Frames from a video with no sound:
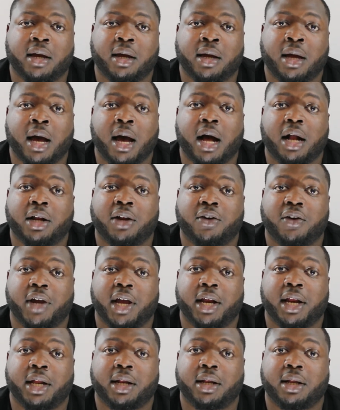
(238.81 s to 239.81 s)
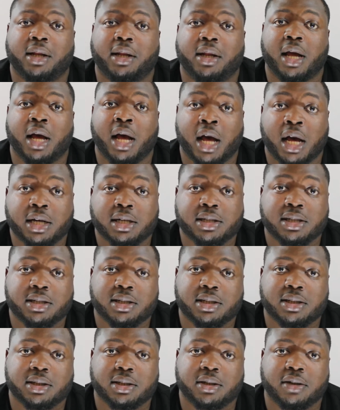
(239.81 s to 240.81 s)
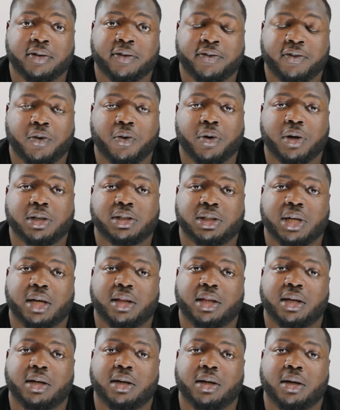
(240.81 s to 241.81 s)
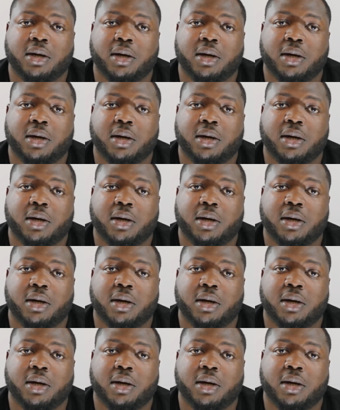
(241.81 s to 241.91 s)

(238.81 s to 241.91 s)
God created us for each other.